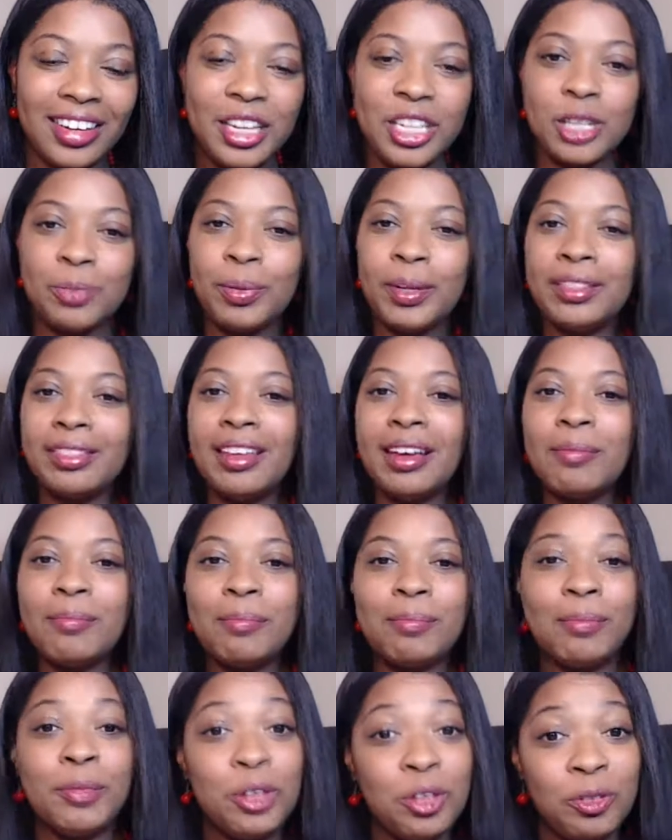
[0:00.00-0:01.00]
Speak That
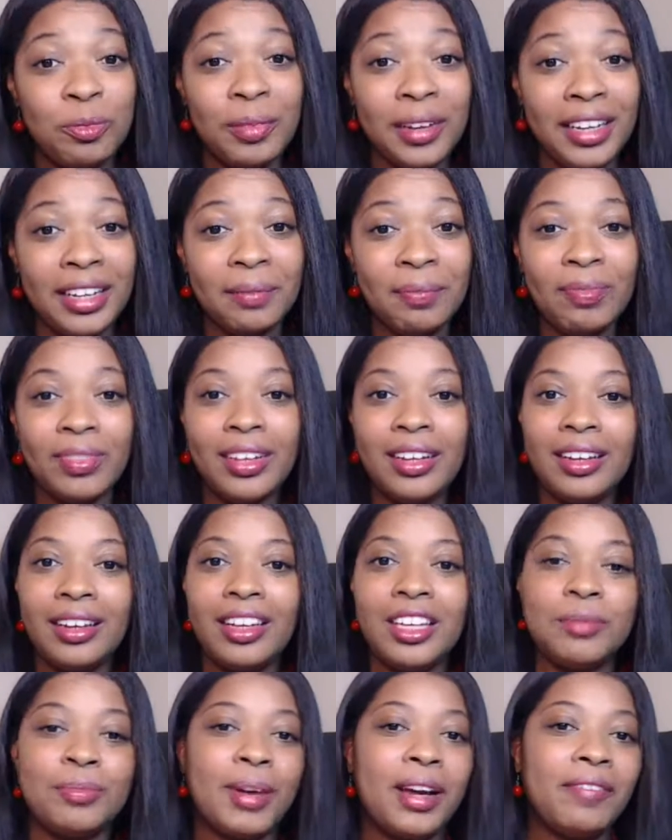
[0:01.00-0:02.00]
Movement
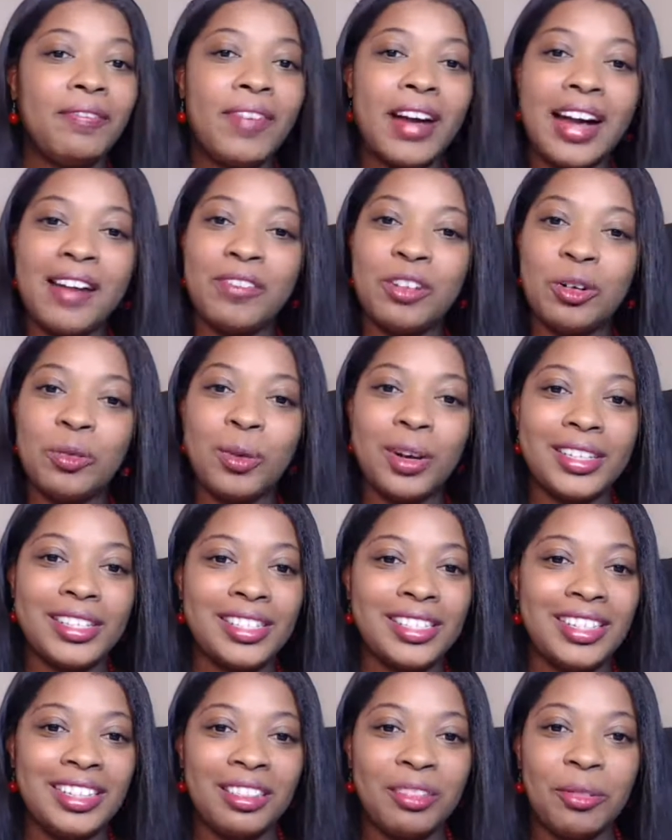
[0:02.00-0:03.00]
is my
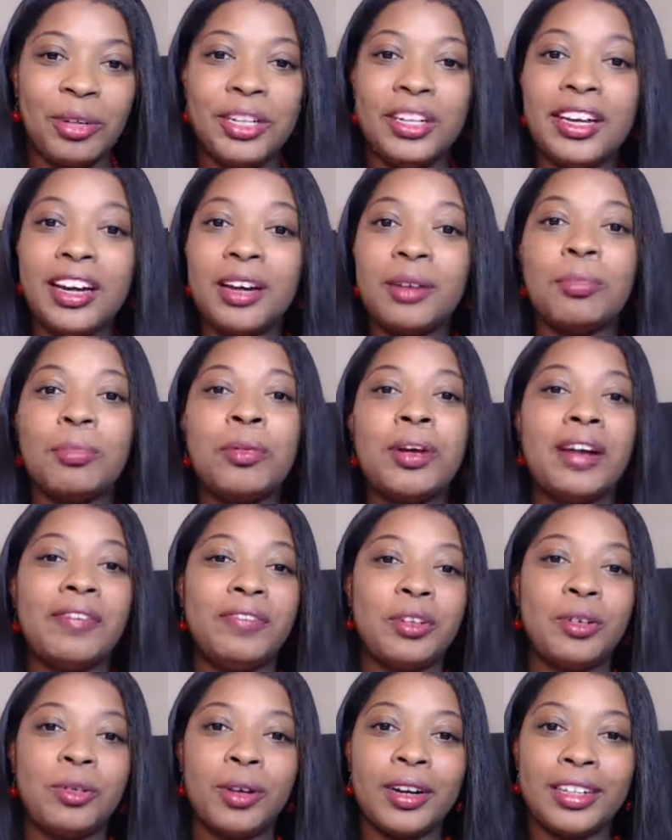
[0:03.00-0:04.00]
501c3
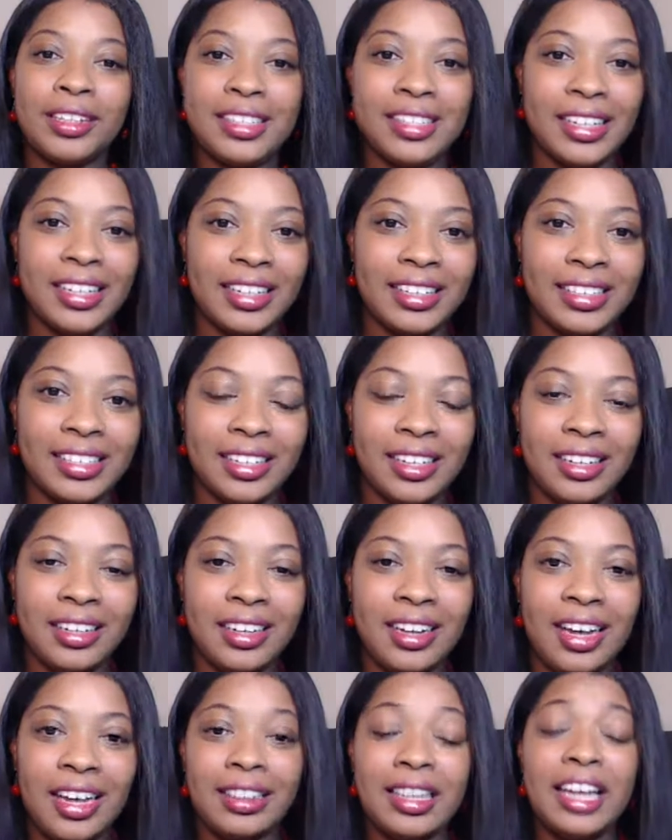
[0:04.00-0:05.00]
nonprofit organization
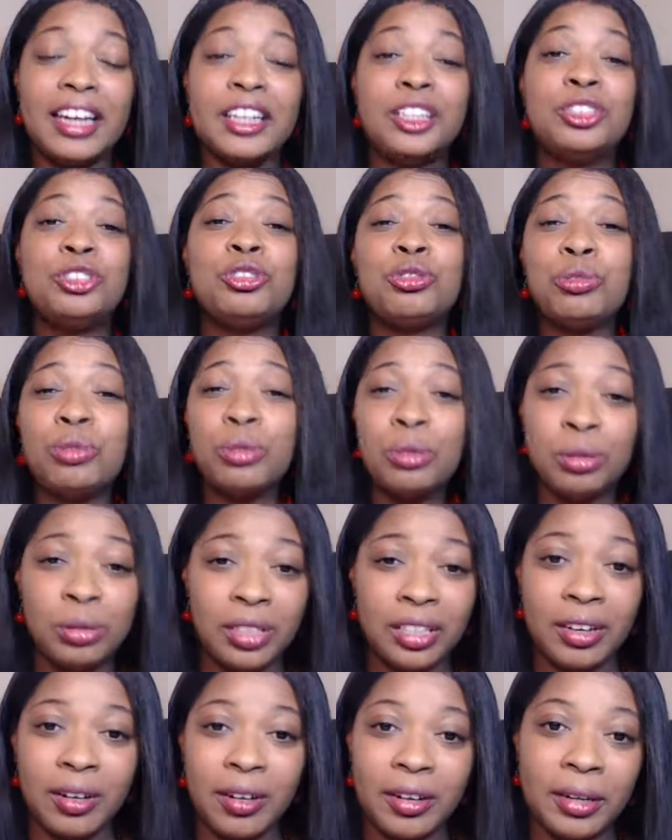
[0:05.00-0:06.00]
that is
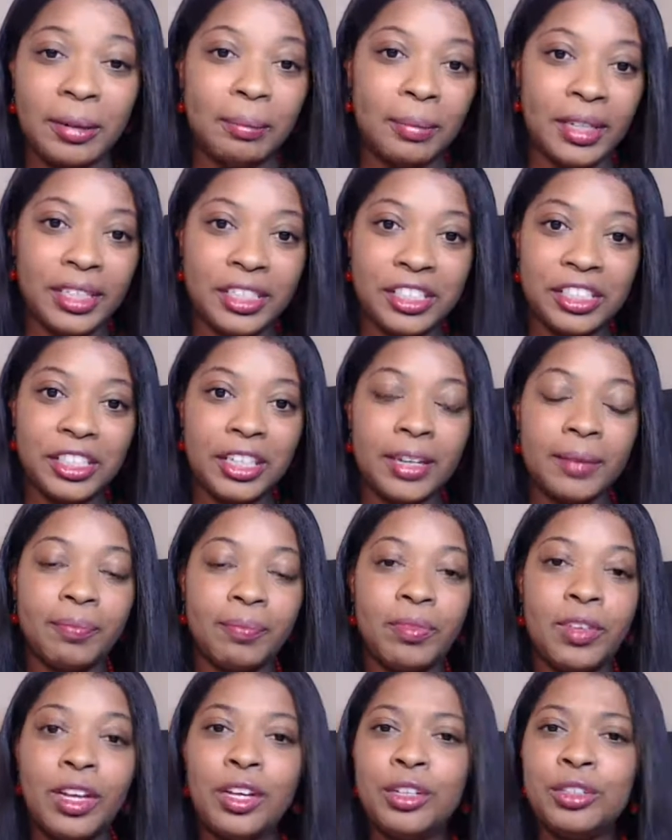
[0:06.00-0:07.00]
truly on a mission
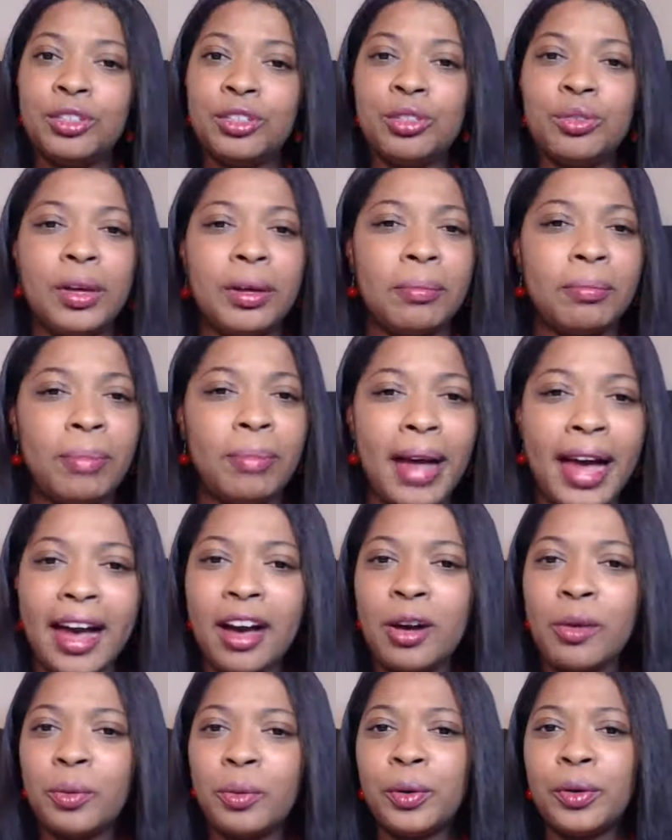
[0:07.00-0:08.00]
to
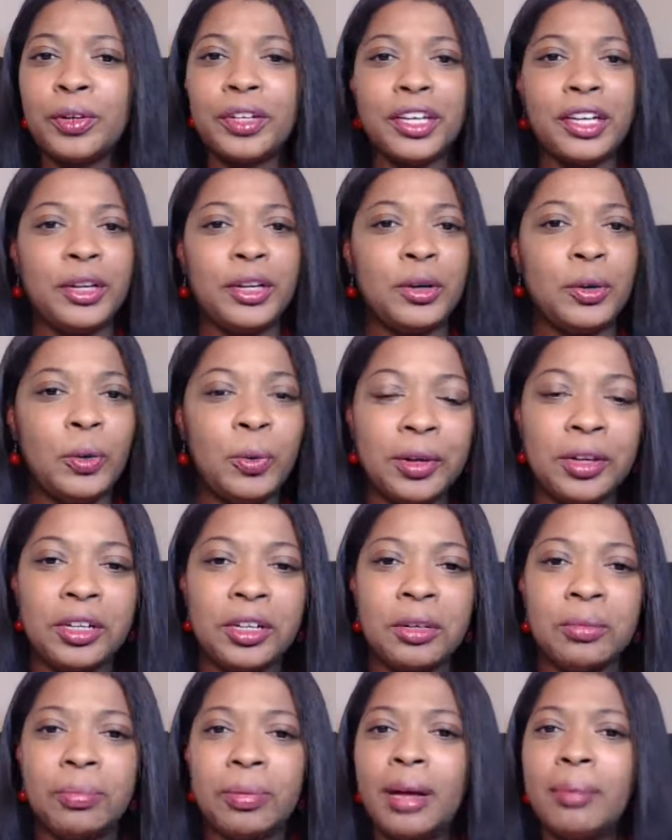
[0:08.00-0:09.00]
empower,
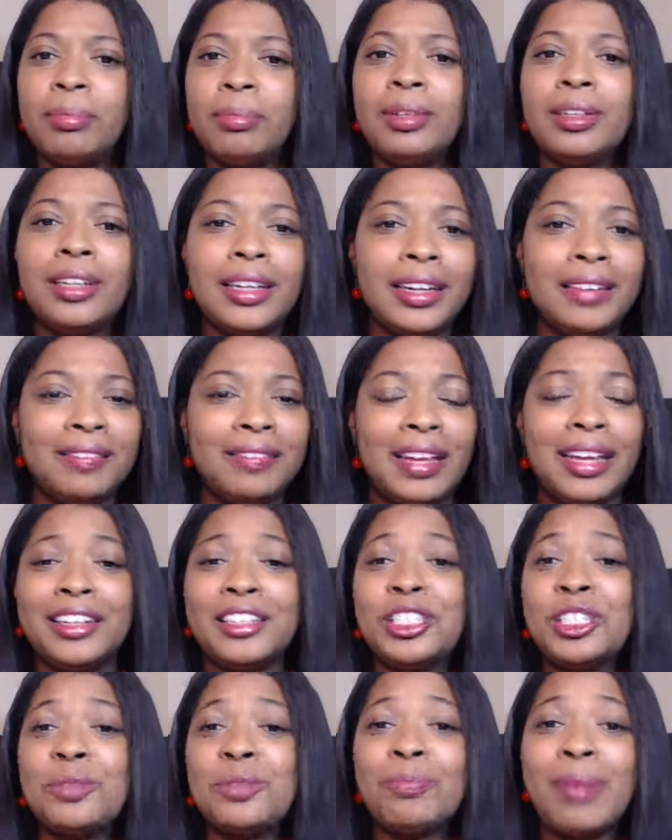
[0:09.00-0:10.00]
equip, uplift, and
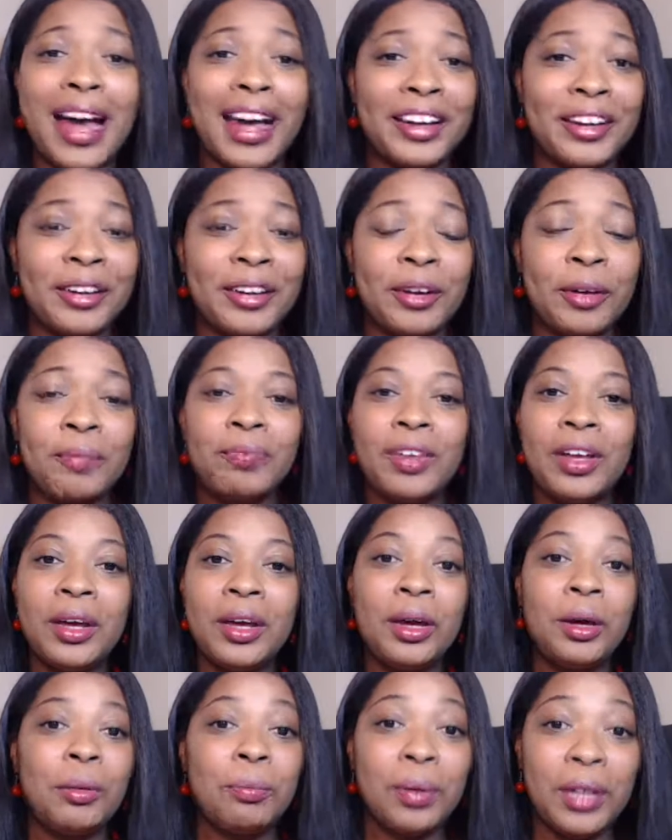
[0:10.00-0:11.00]
inspire
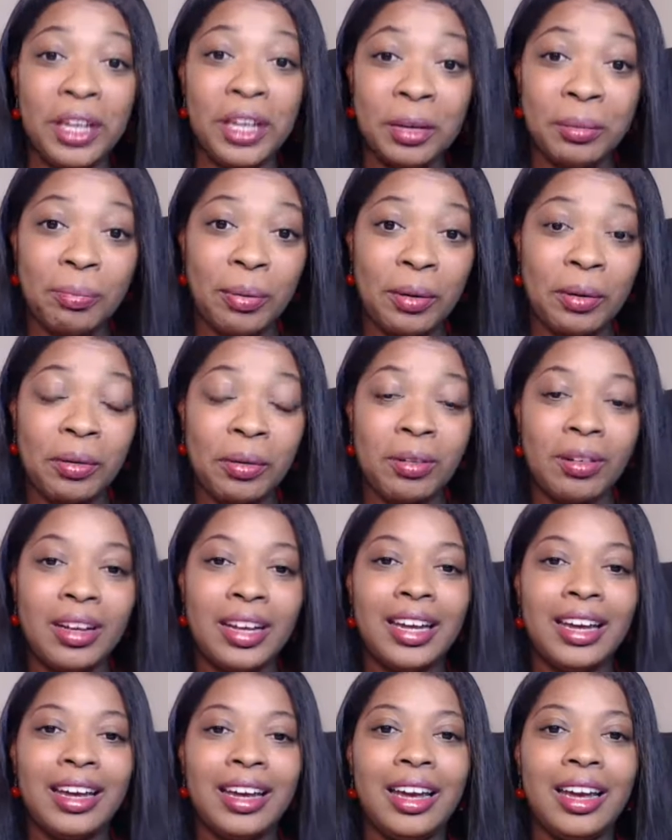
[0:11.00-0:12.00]
people,
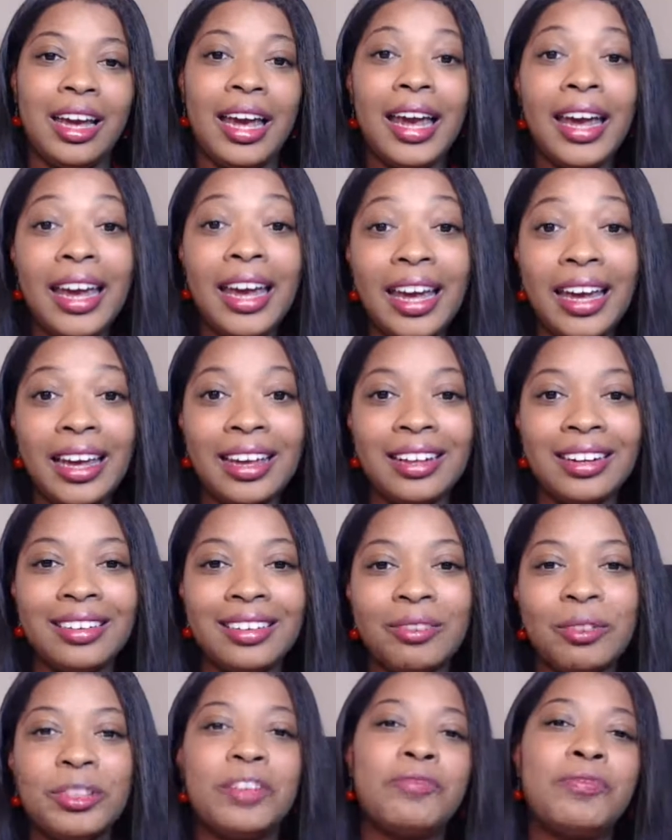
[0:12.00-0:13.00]

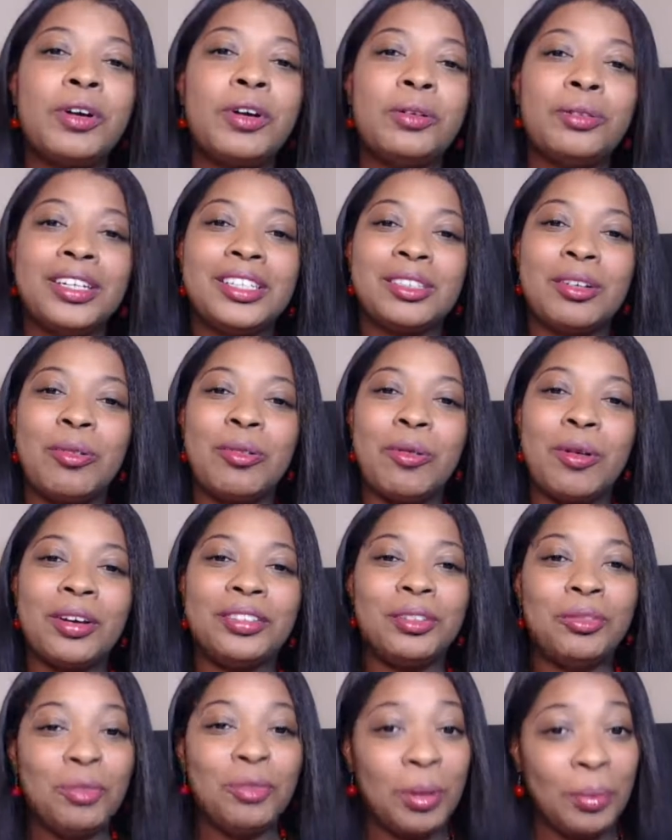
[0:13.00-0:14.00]
and with a focus
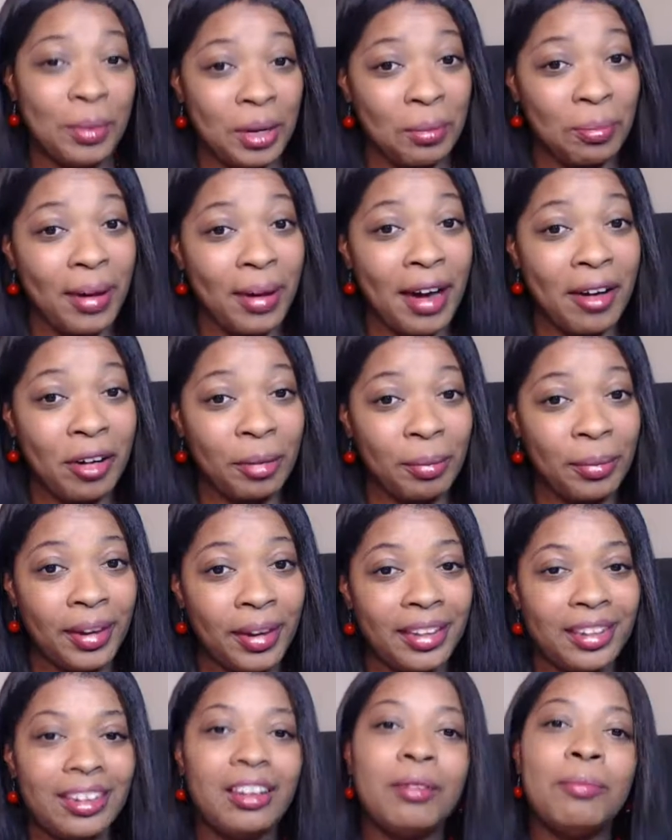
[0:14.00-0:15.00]
on women
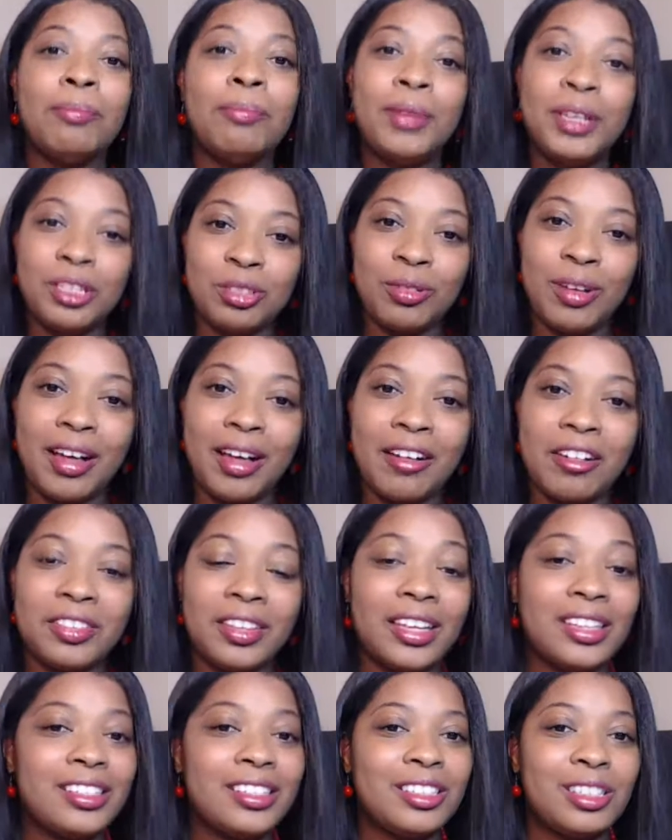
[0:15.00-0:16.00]
empowerment, mental health,
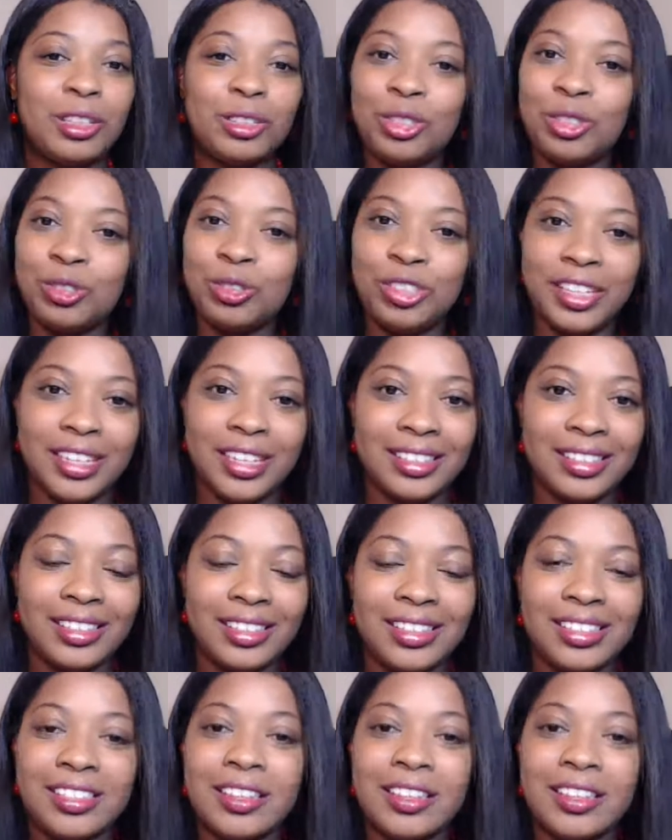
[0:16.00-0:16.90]
and social justice.